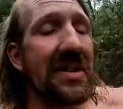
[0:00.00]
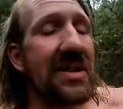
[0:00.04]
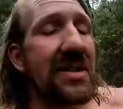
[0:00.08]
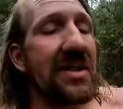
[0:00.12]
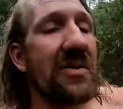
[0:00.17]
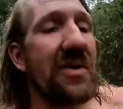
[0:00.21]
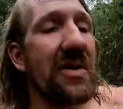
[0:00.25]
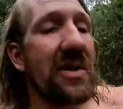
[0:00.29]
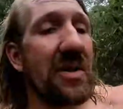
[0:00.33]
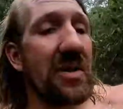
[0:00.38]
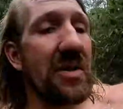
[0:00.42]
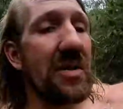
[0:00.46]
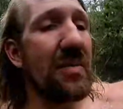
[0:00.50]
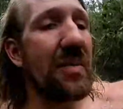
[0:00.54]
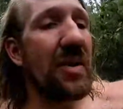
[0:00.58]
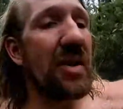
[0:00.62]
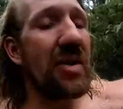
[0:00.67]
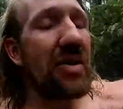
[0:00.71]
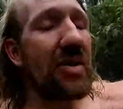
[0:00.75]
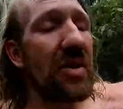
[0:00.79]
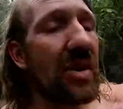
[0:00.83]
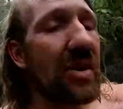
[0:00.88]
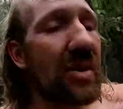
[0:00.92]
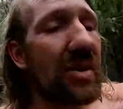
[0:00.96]
so I got
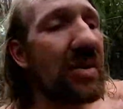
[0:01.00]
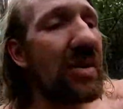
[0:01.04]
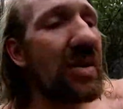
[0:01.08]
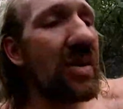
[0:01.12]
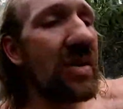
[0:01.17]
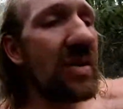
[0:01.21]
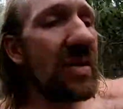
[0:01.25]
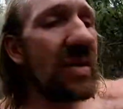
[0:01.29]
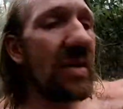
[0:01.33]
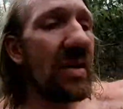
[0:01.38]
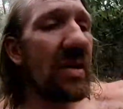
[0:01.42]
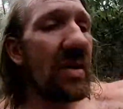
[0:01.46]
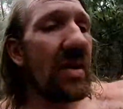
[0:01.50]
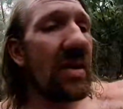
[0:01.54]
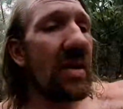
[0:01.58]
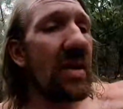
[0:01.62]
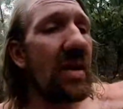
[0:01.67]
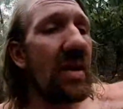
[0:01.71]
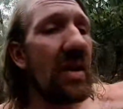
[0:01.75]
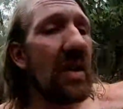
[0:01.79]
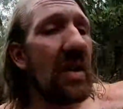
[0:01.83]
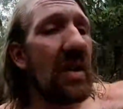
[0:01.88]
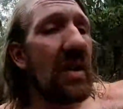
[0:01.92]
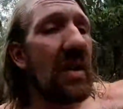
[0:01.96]
my goal.
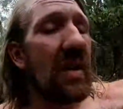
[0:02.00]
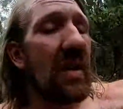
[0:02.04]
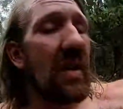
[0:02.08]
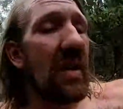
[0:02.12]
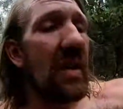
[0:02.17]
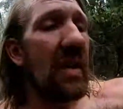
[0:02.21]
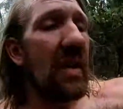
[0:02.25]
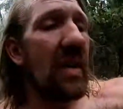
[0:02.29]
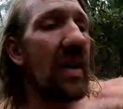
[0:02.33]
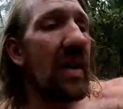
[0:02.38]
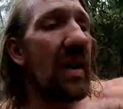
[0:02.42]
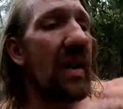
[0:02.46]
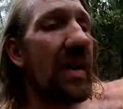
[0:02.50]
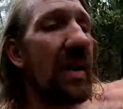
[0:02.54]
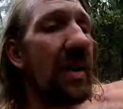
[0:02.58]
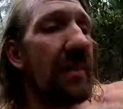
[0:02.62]
If I